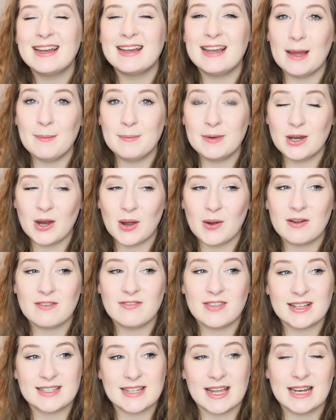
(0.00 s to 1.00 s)
Let me know
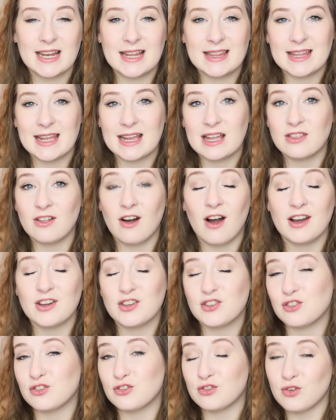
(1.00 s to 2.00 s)
if there's anything that I
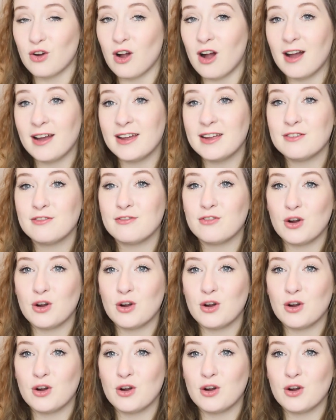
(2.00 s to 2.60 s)
should try